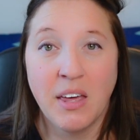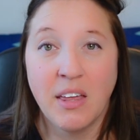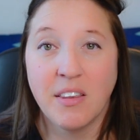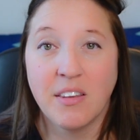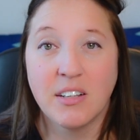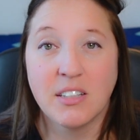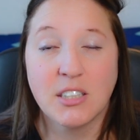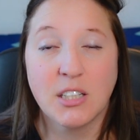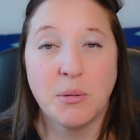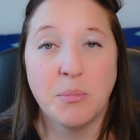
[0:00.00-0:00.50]

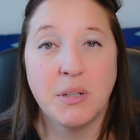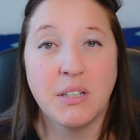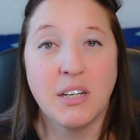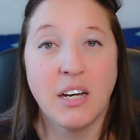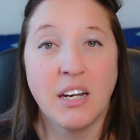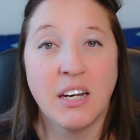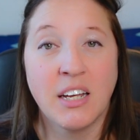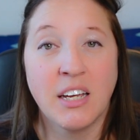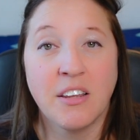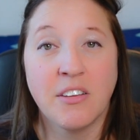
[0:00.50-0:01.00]
This can be
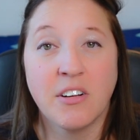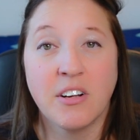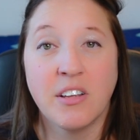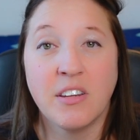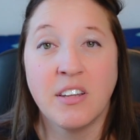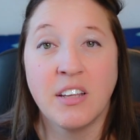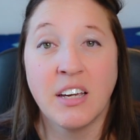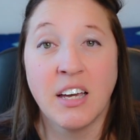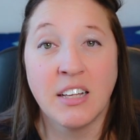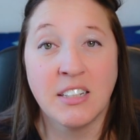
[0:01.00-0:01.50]
done either
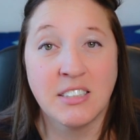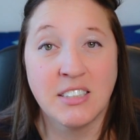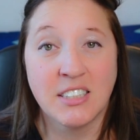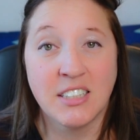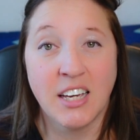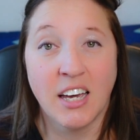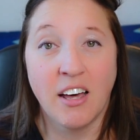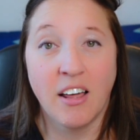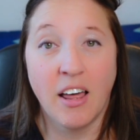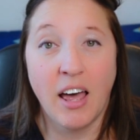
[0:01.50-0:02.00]
in the
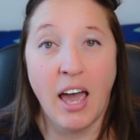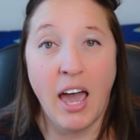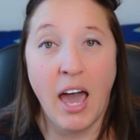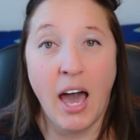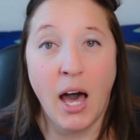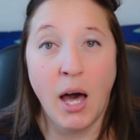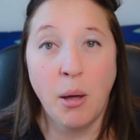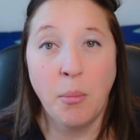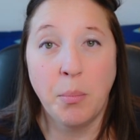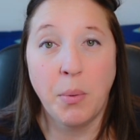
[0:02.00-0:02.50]
NCL
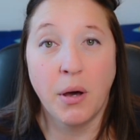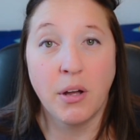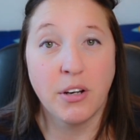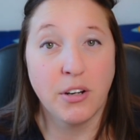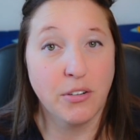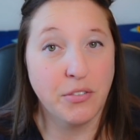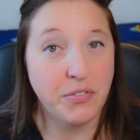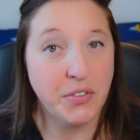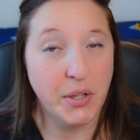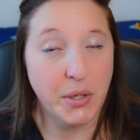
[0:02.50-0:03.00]
app on
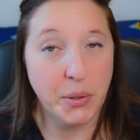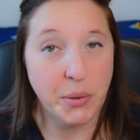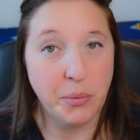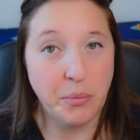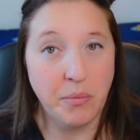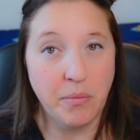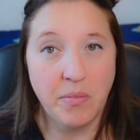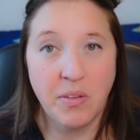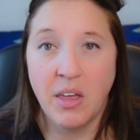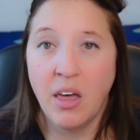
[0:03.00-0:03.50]
your
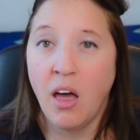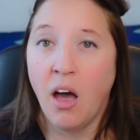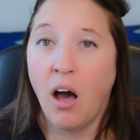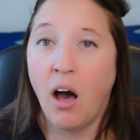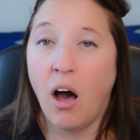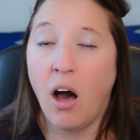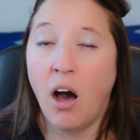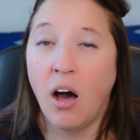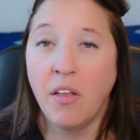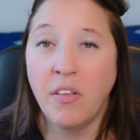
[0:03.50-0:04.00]
phone,
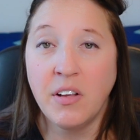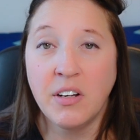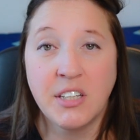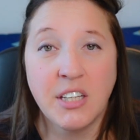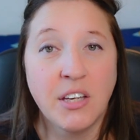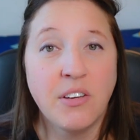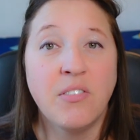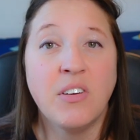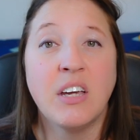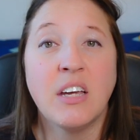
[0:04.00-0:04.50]
on the
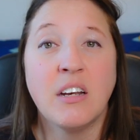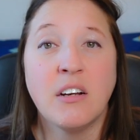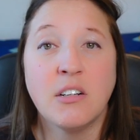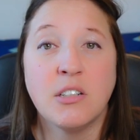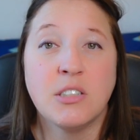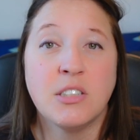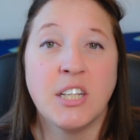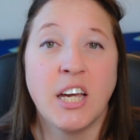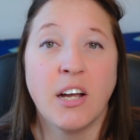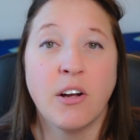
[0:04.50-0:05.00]
TV in your
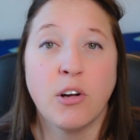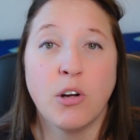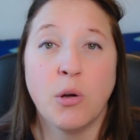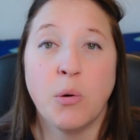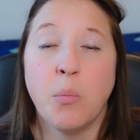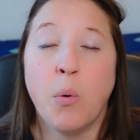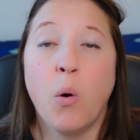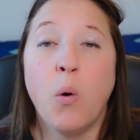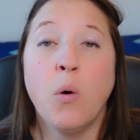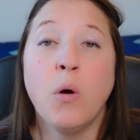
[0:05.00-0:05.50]

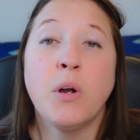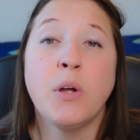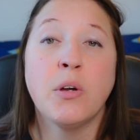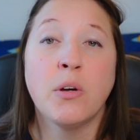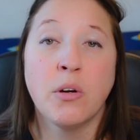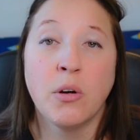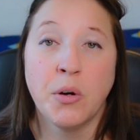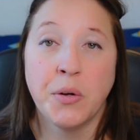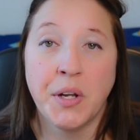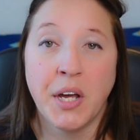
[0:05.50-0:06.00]
stateroom, or you
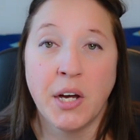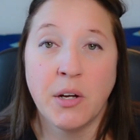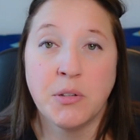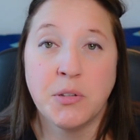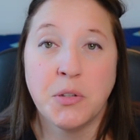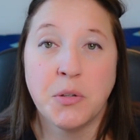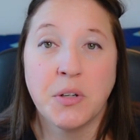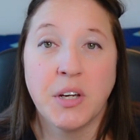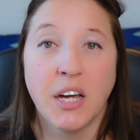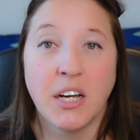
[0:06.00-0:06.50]
can go down
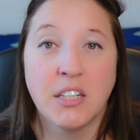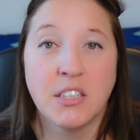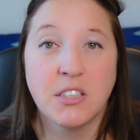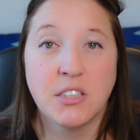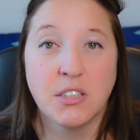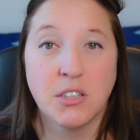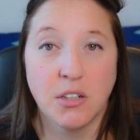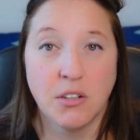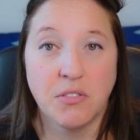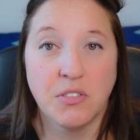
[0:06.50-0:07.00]
to guest
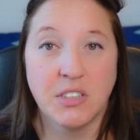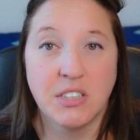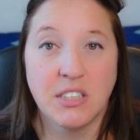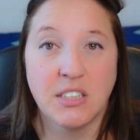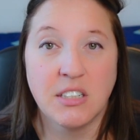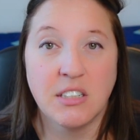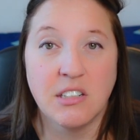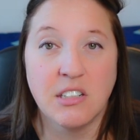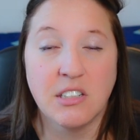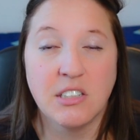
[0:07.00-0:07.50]

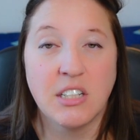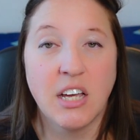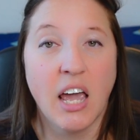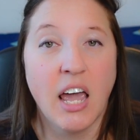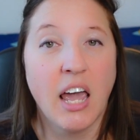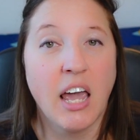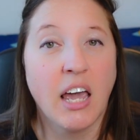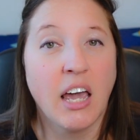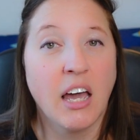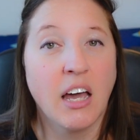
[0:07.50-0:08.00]
services
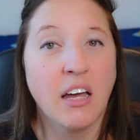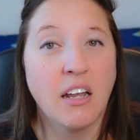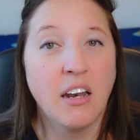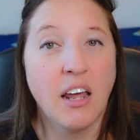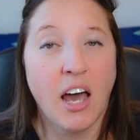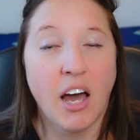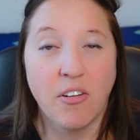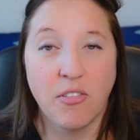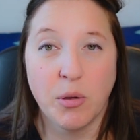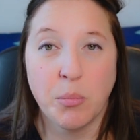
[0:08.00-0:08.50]
and
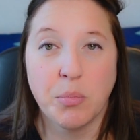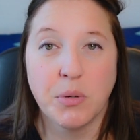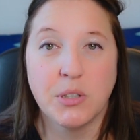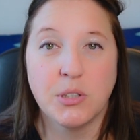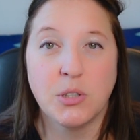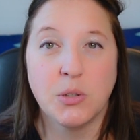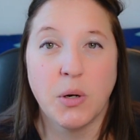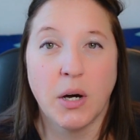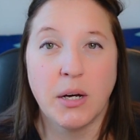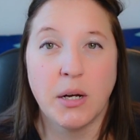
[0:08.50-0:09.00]
have them
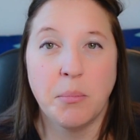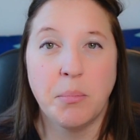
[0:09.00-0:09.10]
print you out a